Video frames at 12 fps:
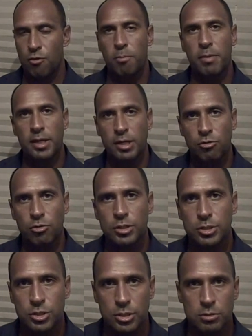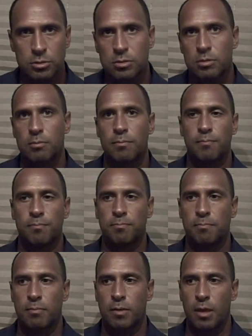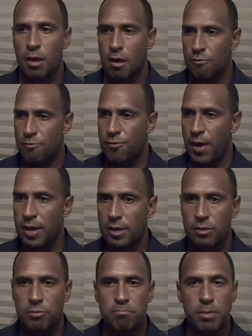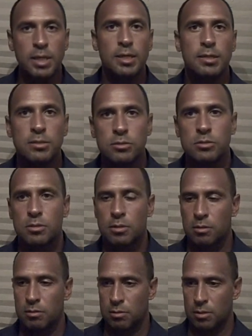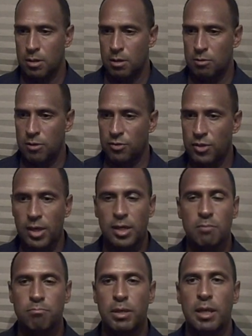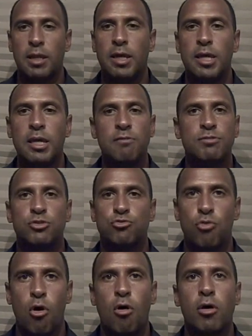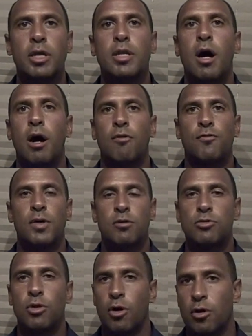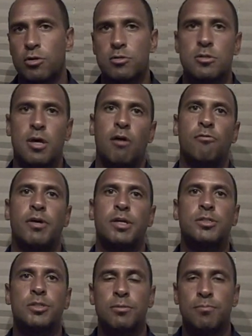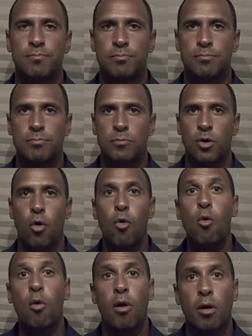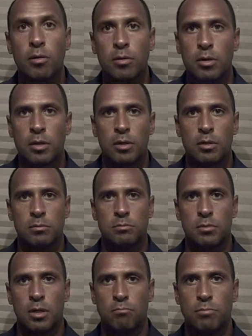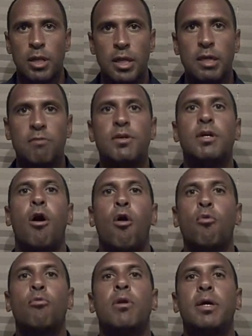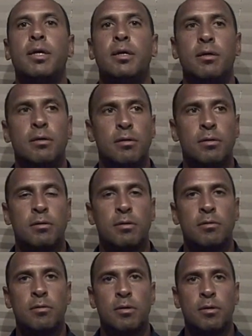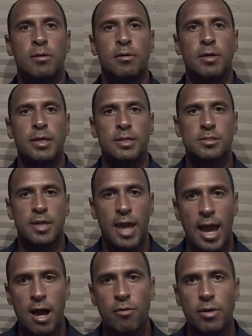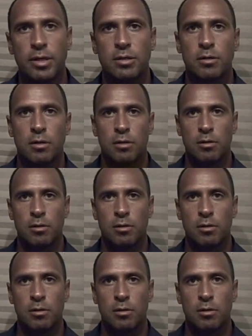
For many Christians, faith means that they can believe strong enough to earn salvation, or believing only is counted